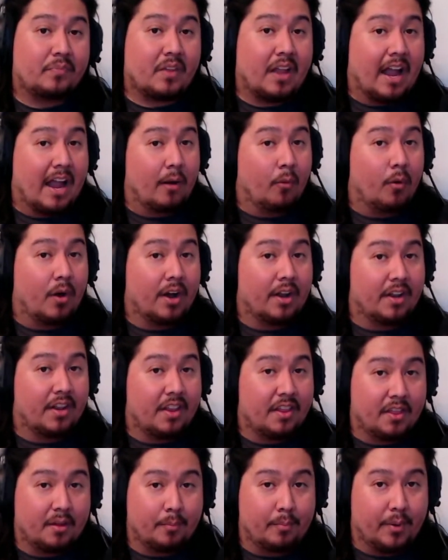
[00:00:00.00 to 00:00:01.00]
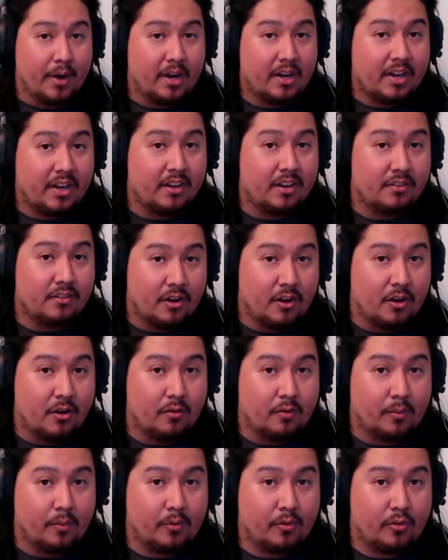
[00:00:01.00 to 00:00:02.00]
I want the Buck and Doe
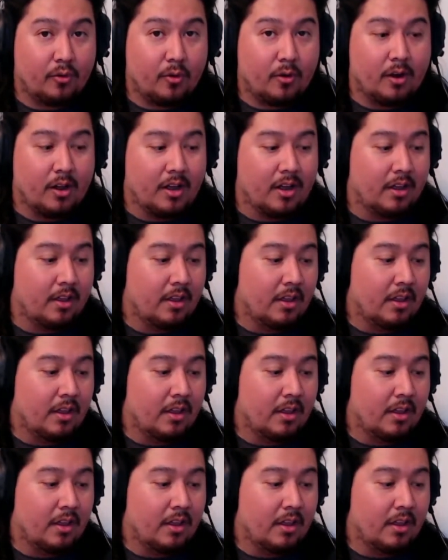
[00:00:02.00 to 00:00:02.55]
from Sorna,